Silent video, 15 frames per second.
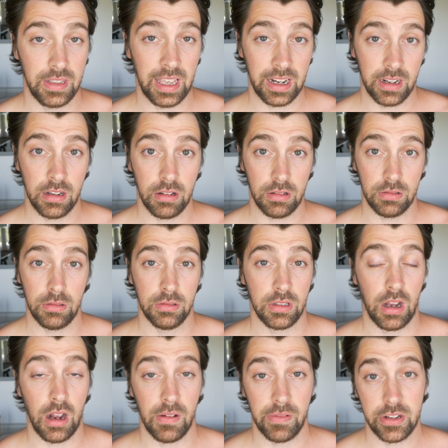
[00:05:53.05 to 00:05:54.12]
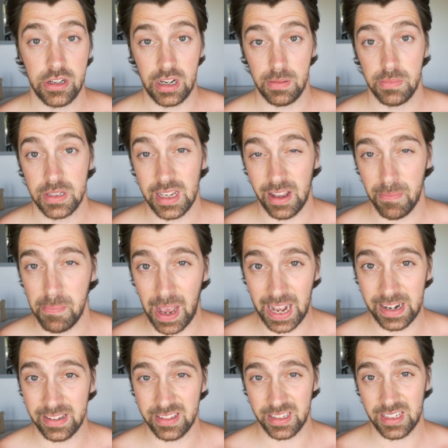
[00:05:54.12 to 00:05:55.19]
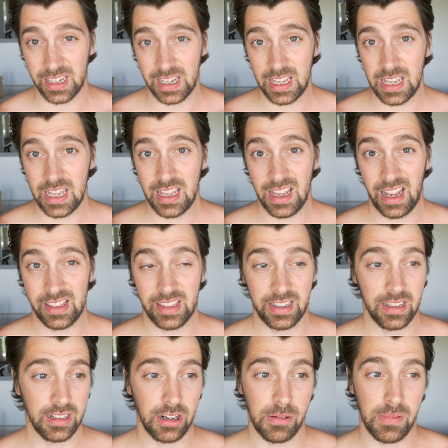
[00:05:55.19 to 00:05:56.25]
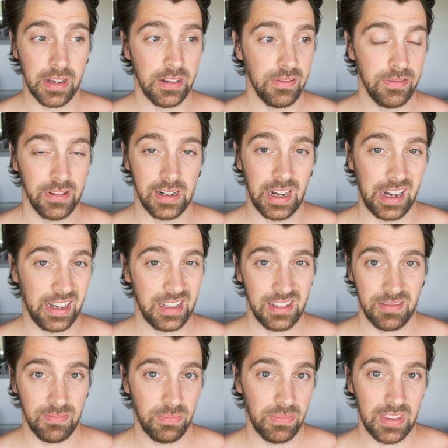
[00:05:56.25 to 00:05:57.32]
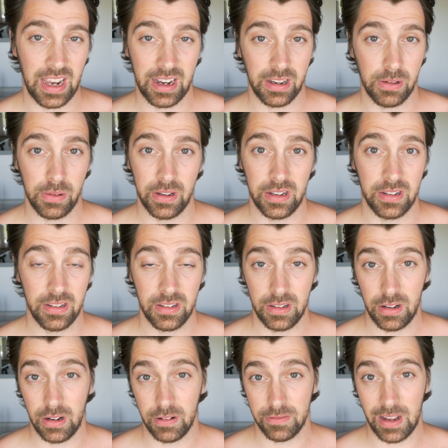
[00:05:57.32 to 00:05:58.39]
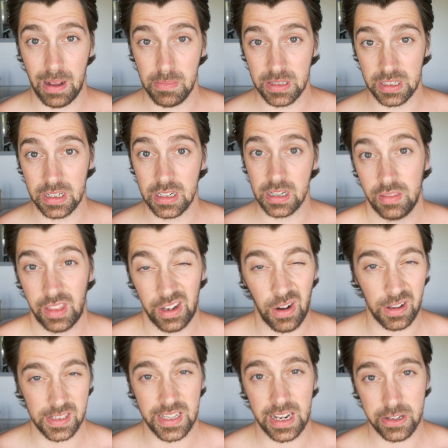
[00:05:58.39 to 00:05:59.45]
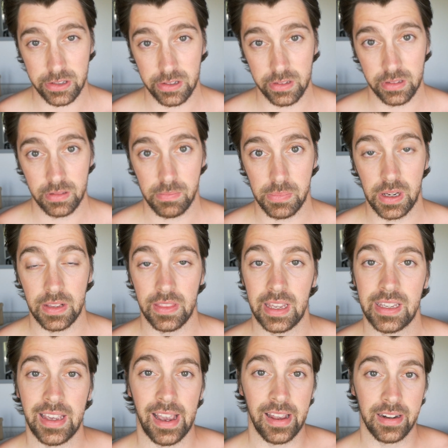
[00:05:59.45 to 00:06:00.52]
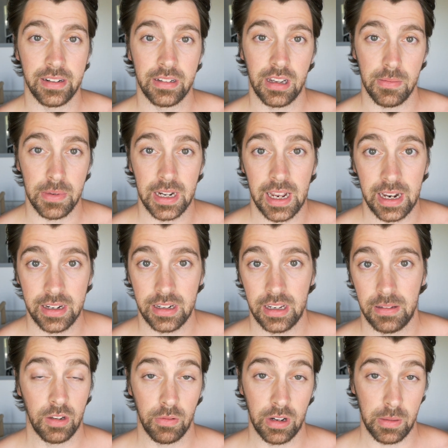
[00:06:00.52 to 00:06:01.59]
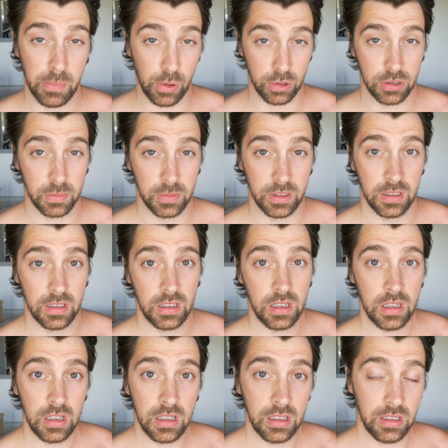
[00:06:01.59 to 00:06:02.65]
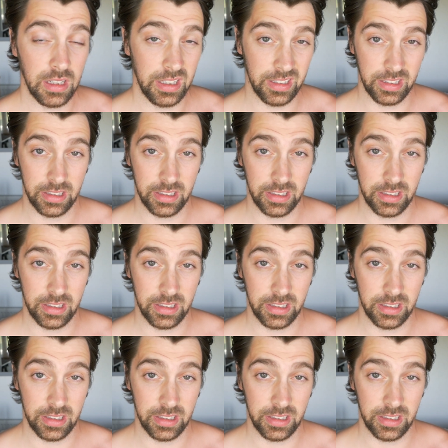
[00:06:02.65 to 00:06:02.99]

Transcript: getting hold of a cheap set of bands, I think I got mine for like 10 quid off Amazon. They're not essential, but they can come in handy. They're really portable, easy